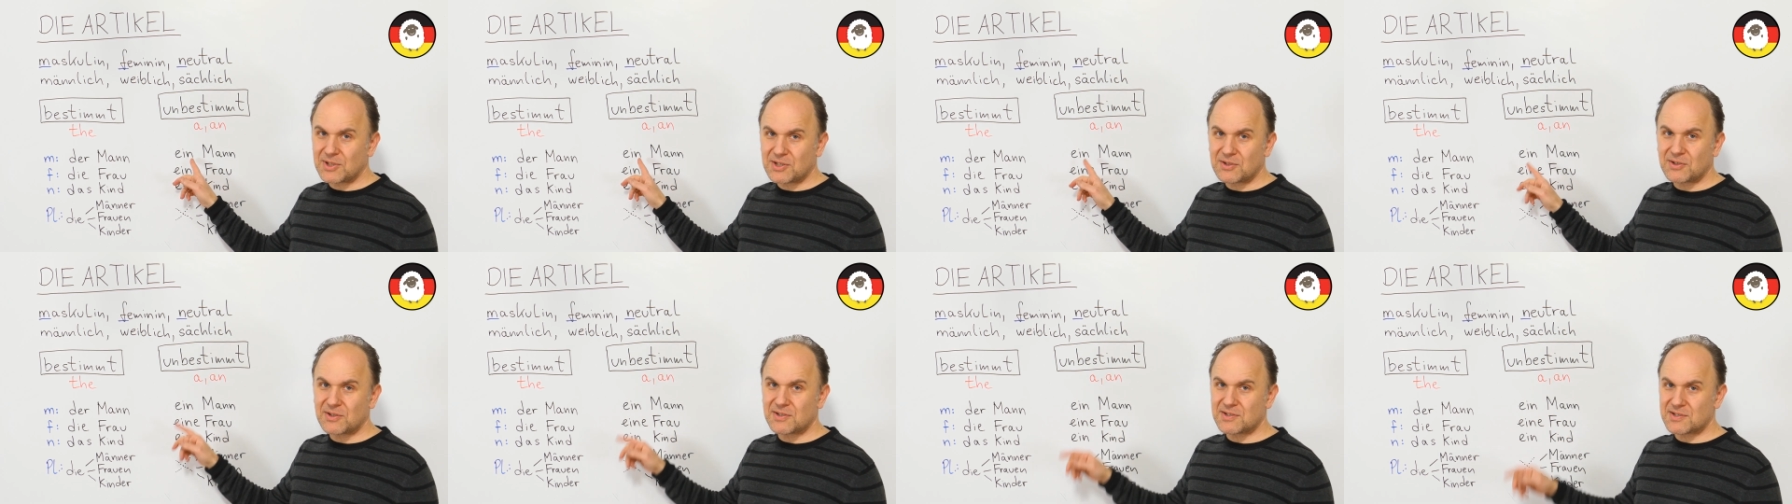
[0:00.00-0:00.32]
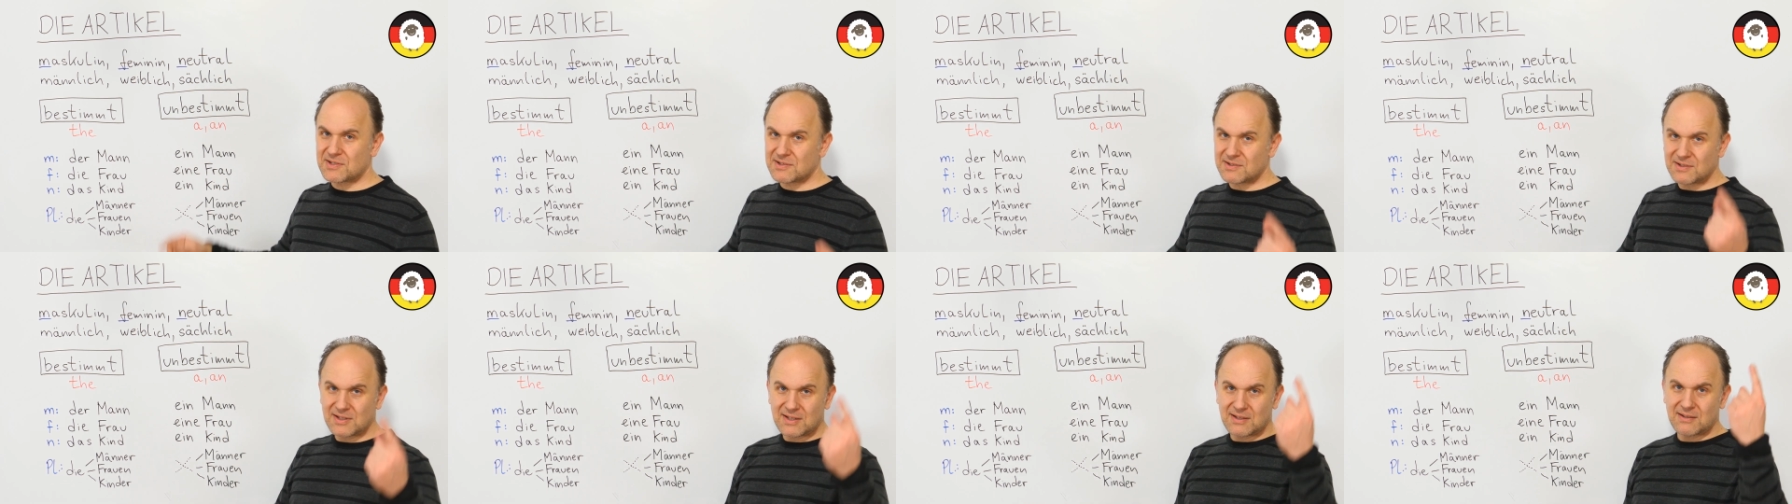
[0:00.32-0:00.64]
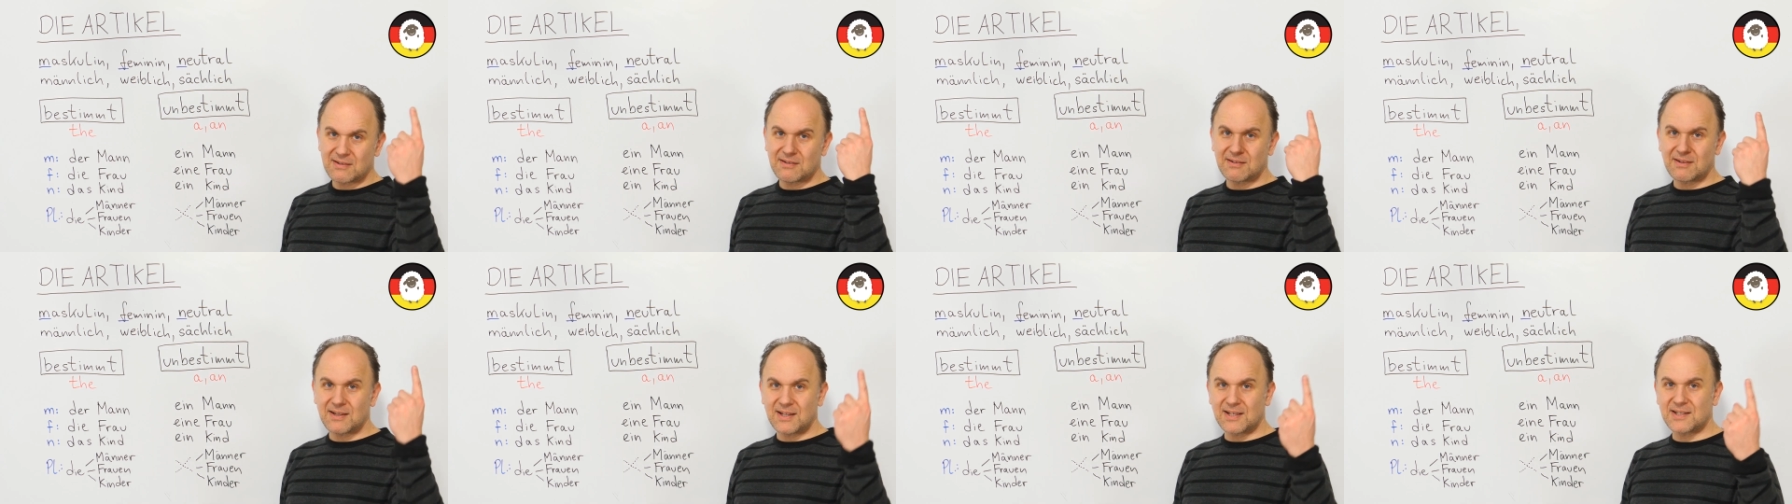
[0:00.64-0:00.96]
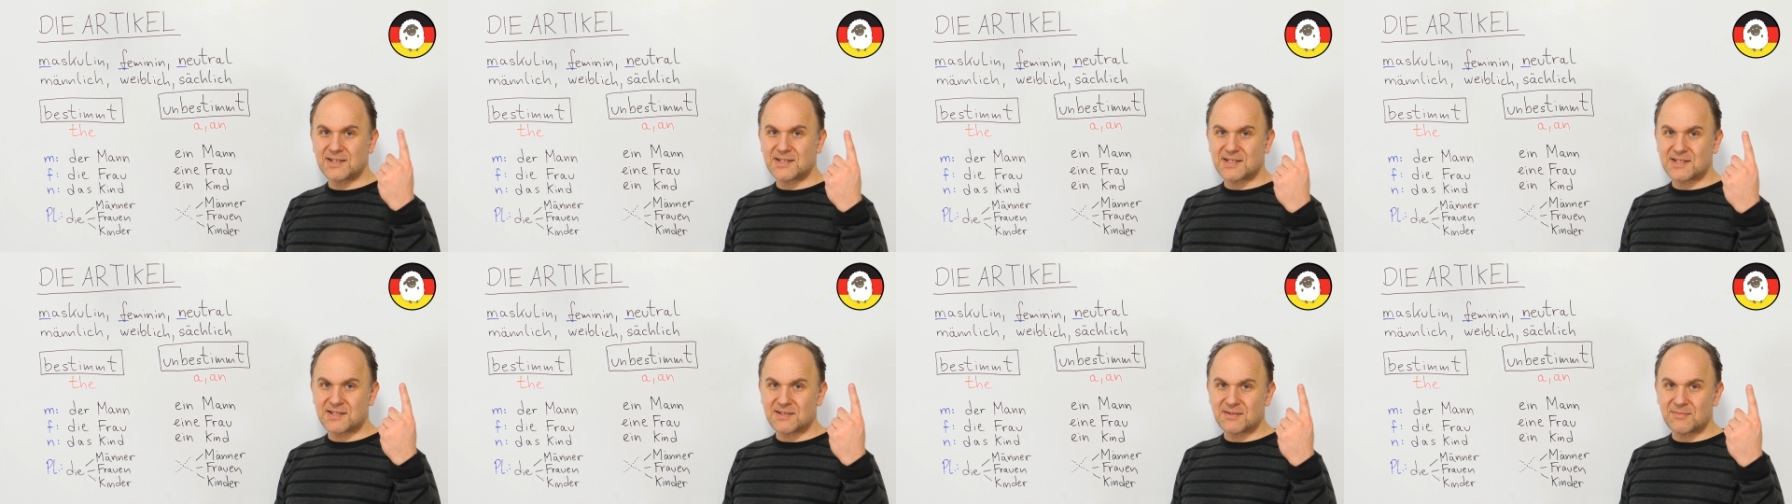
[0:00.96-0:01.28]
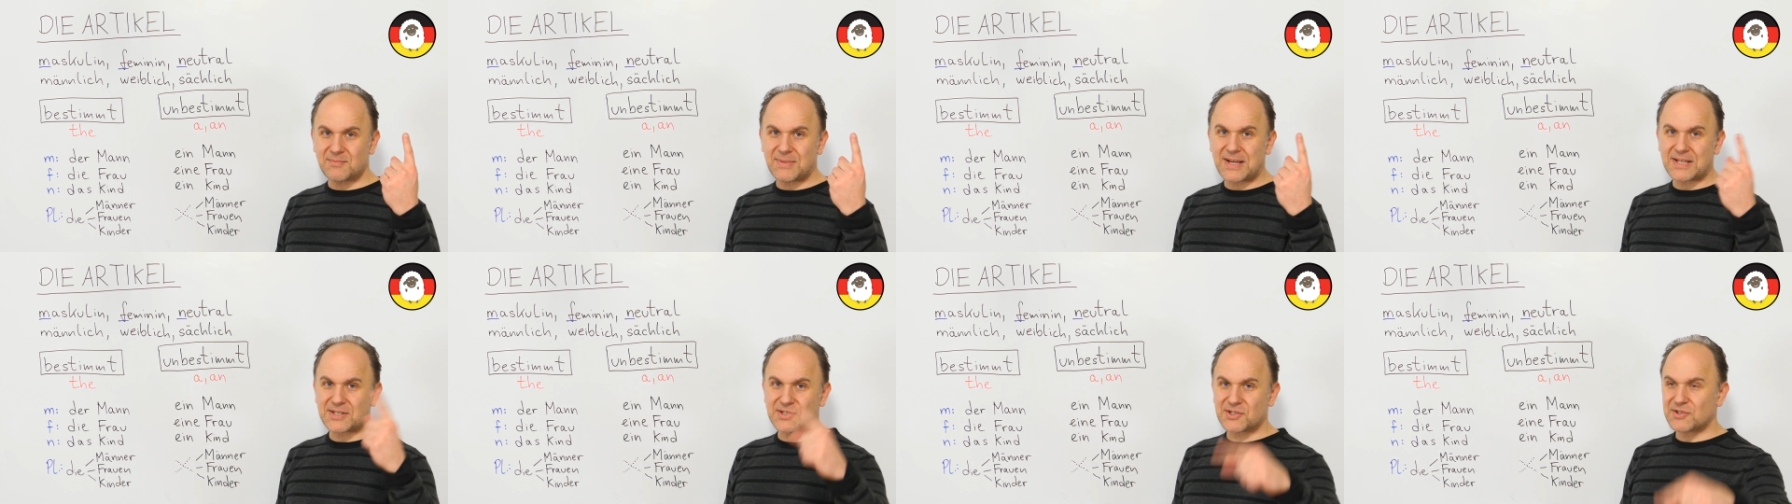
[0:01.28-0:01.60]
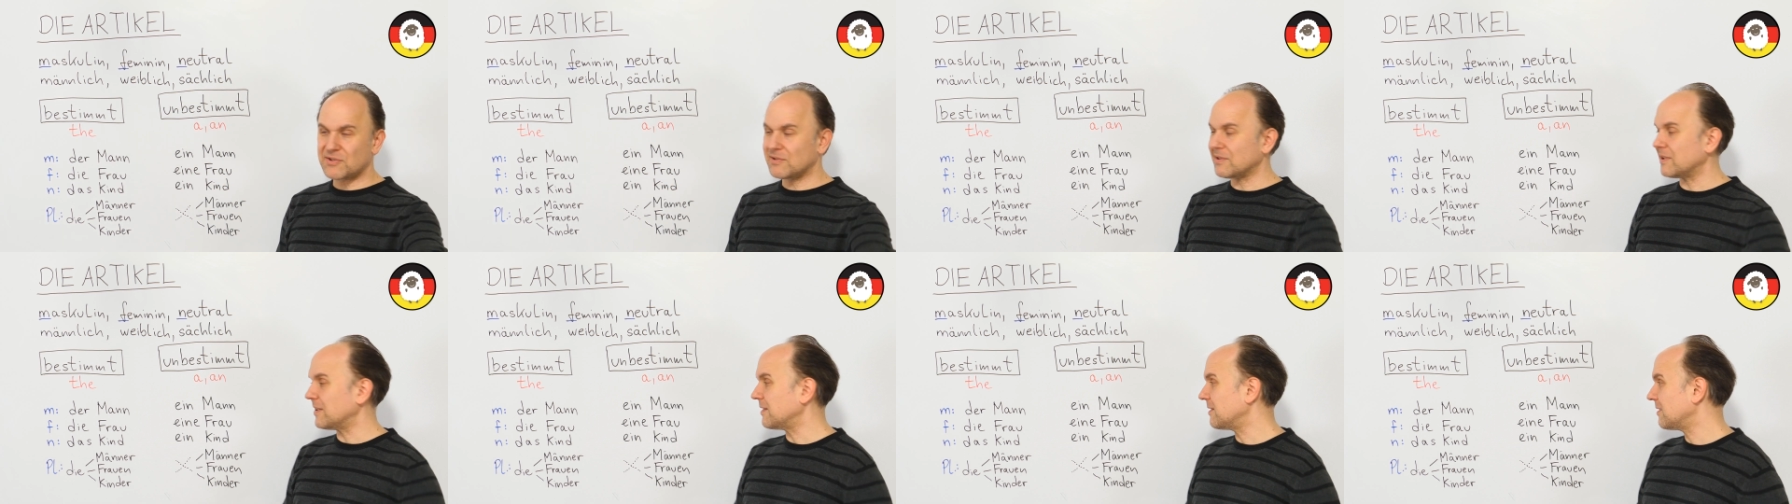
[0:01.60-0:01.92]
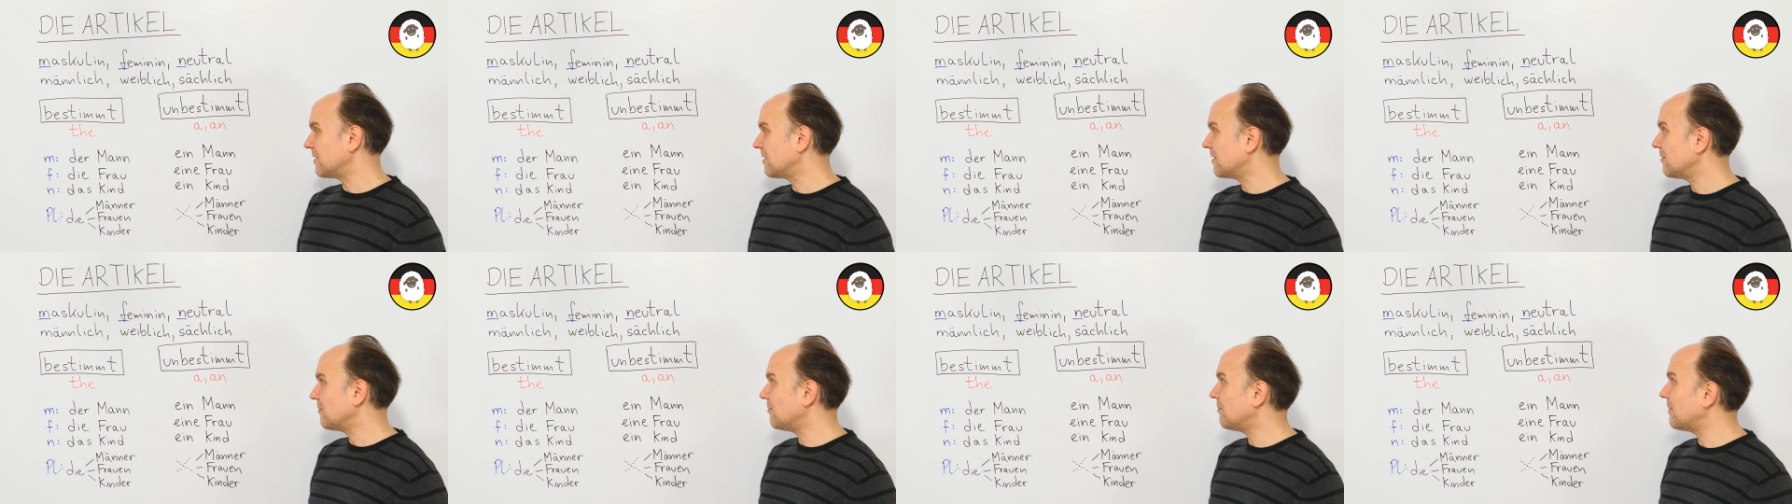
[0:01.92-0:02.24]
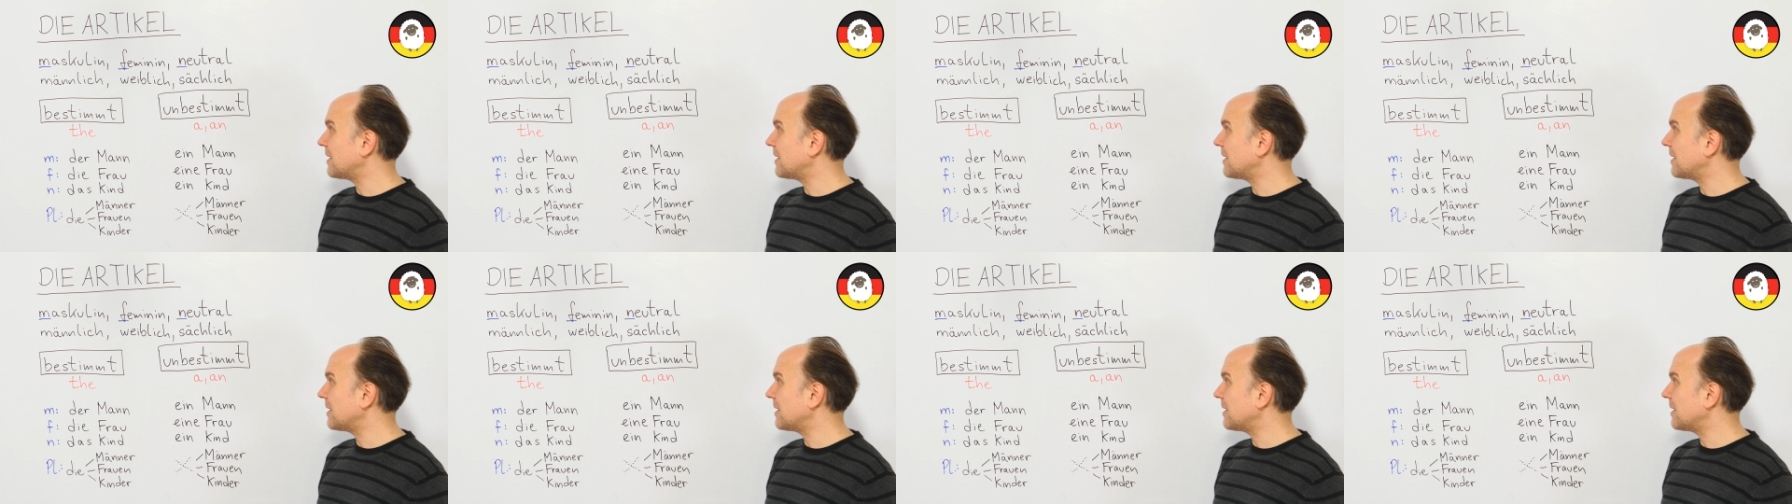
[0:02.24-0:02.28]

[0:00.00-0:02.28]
because it's masculine,